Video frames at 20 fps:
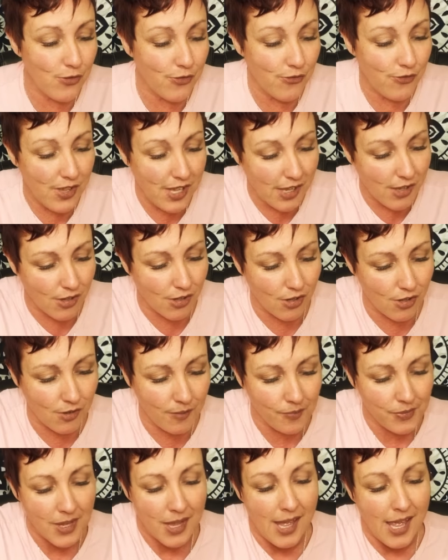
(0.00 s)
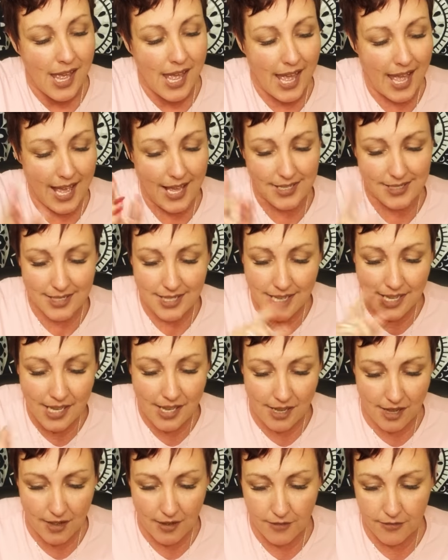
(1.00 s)
feel as
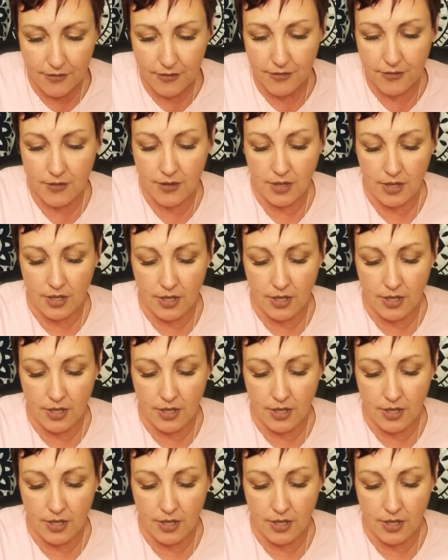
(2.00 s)
if